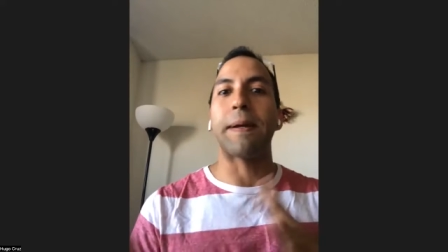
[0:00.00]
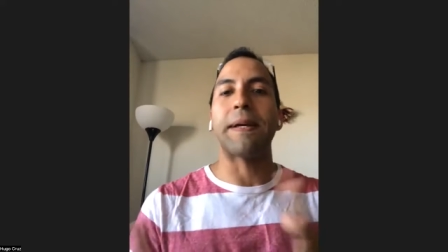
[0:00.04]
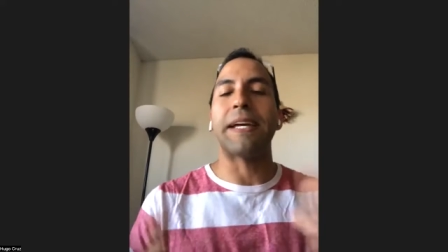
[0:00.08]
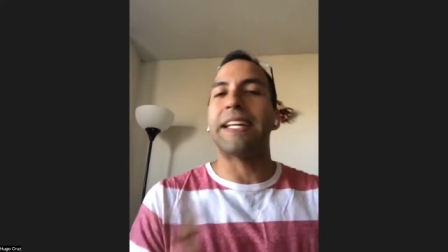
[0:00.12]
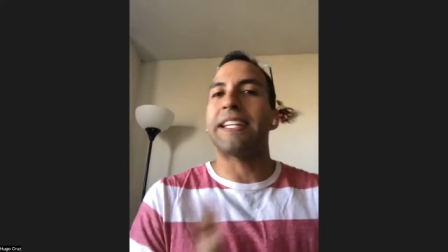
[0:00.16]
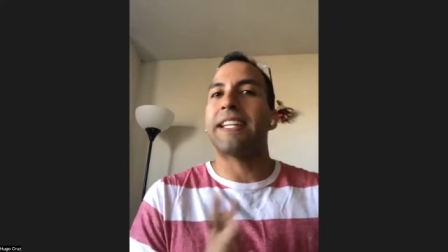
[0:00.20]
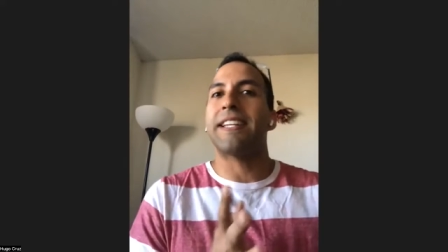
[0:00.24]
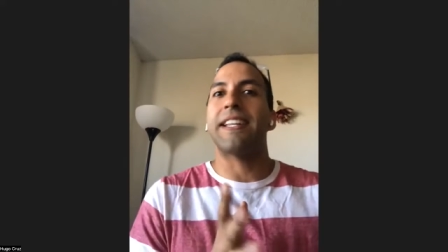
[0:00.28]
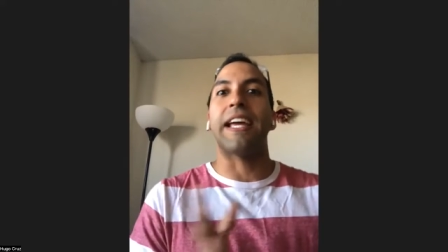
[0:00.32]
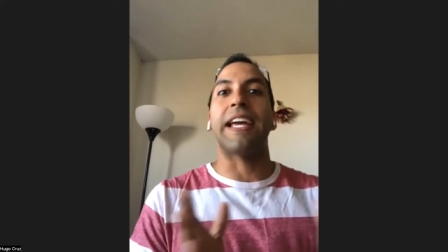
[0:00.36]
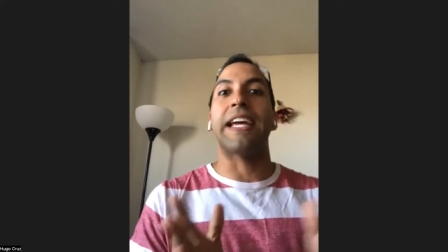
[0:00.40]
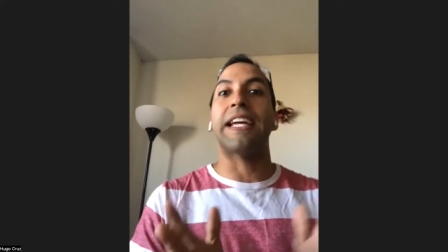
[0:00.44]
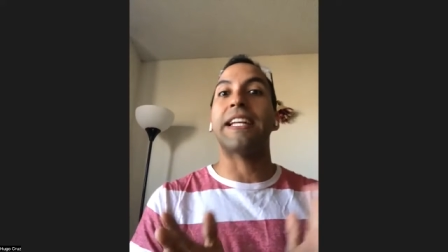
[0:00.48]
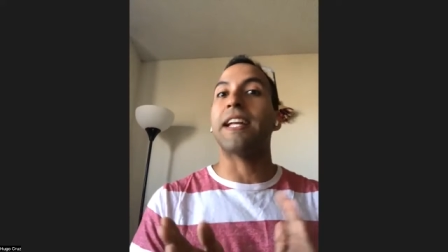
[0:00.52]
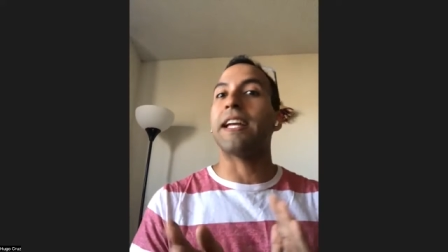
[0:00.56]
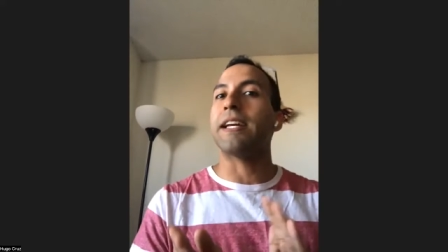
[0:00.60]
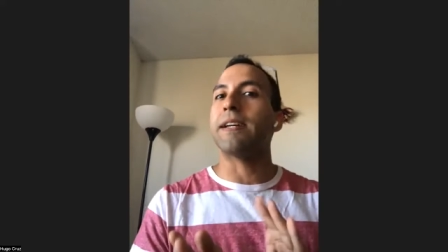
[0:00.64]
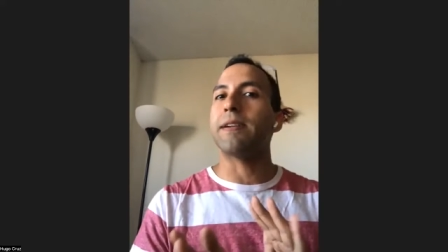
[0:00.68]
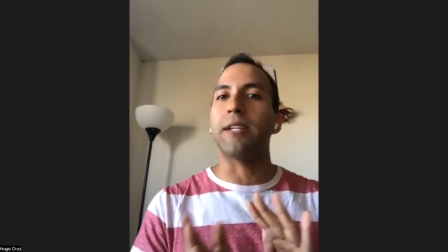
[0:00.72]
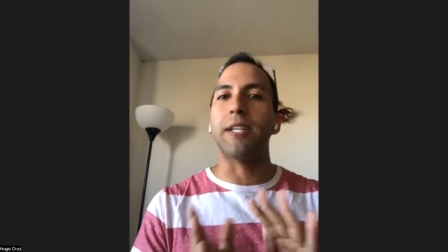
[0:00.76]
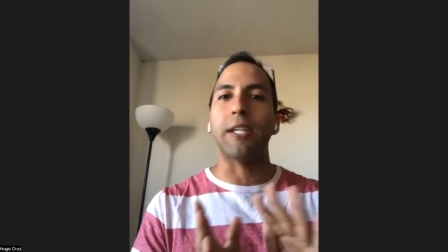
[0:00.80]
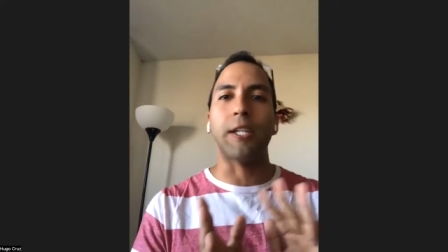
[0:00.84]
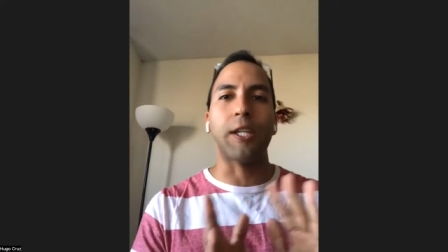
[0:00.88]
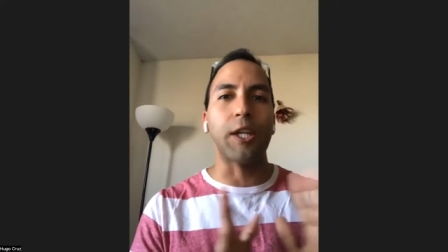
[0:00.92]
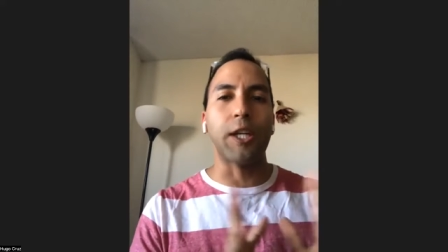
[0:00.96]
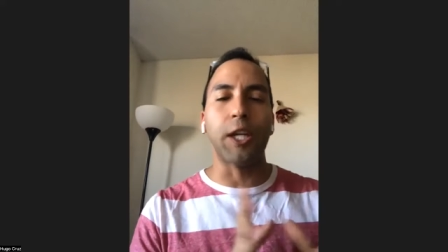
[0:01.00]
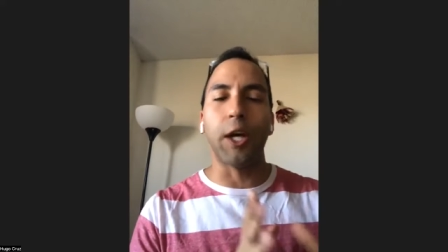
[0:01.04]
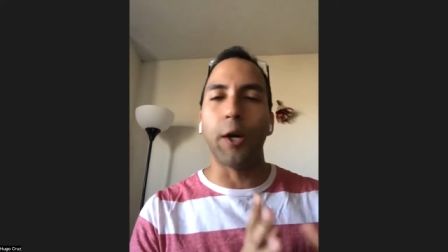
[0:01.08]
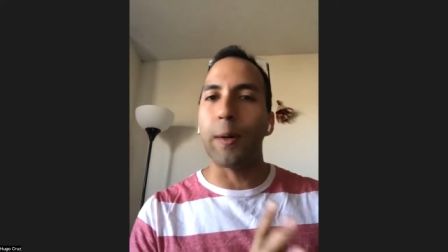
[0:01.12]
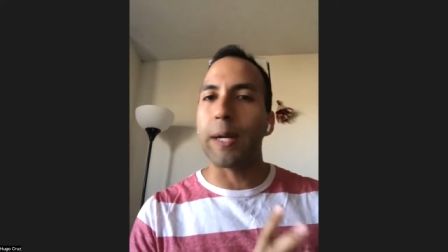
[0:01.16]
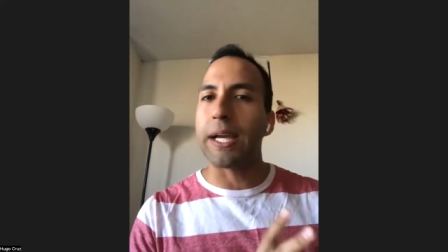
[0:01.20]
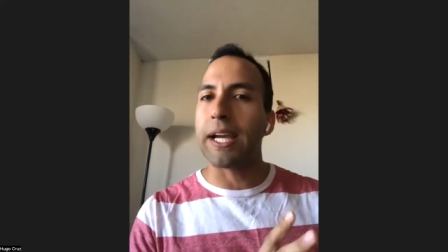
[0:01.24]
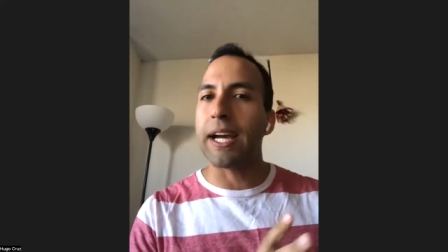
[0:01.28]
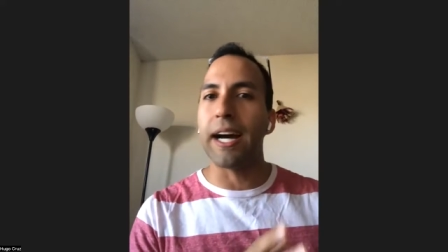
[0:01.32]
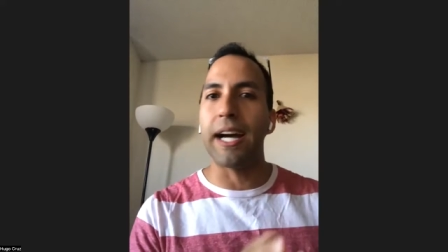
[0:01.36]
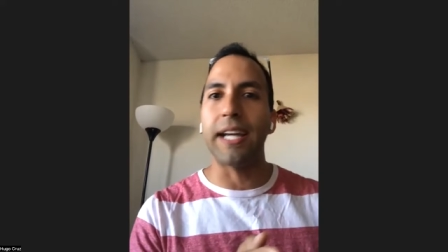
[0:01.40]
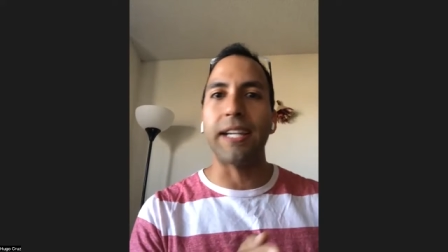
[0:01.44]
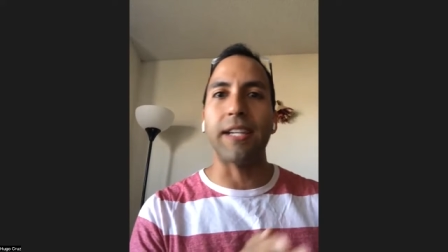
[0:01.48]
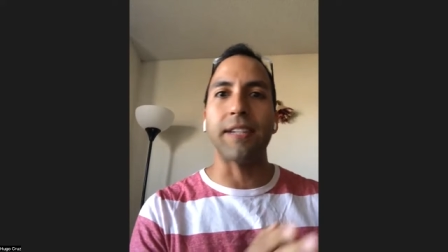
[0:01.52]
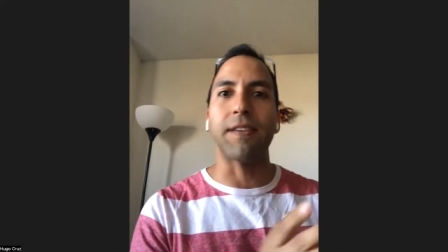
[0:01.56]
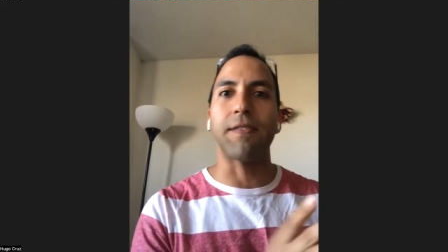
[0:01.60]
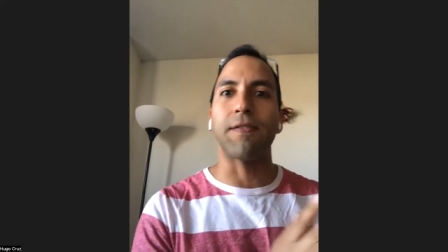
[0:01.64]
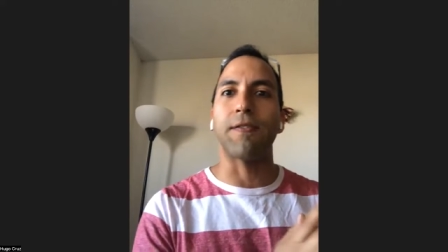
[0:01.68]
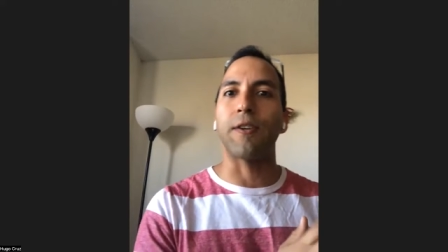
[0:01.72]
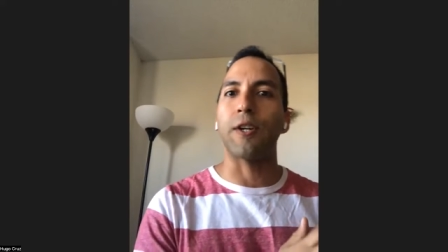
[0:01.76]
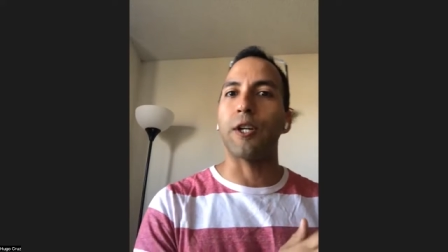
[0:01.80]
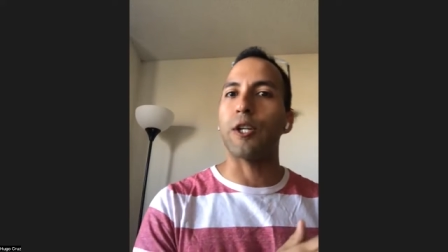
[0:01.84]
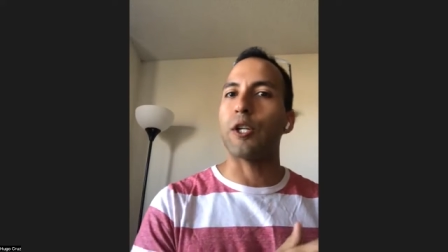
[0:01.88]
it kind of